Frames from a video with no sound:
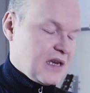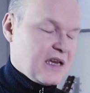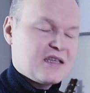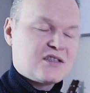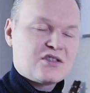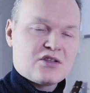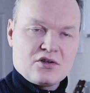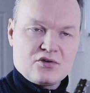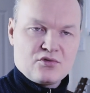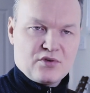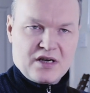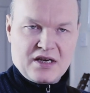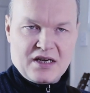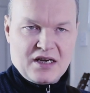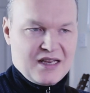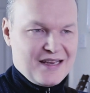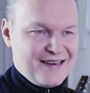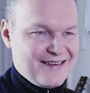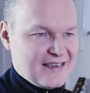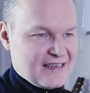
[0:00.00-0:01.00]
it's not really
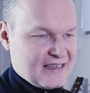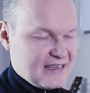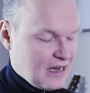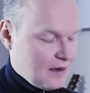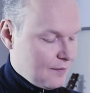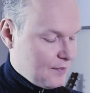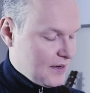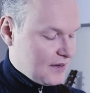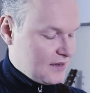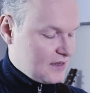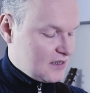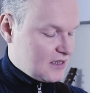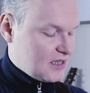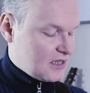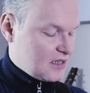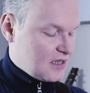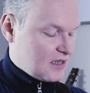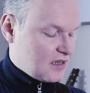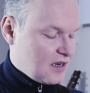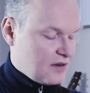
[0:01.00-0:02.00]
lead guitar part, it's
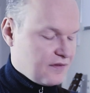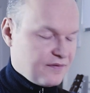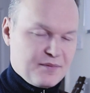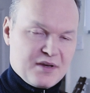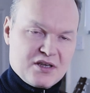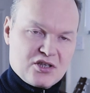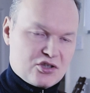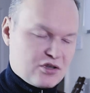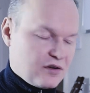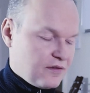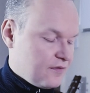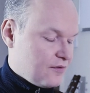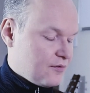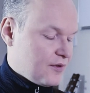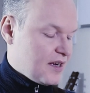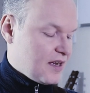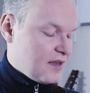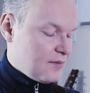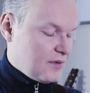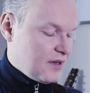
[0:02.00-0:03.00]
just a kind of mixture of
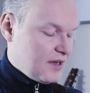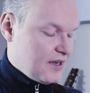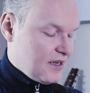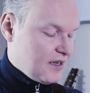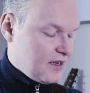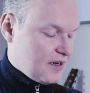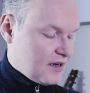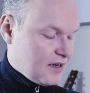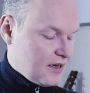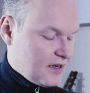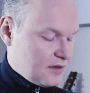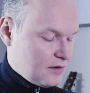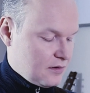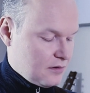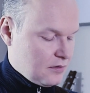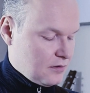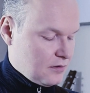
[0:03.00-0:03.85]
rhythm and lead, I guess.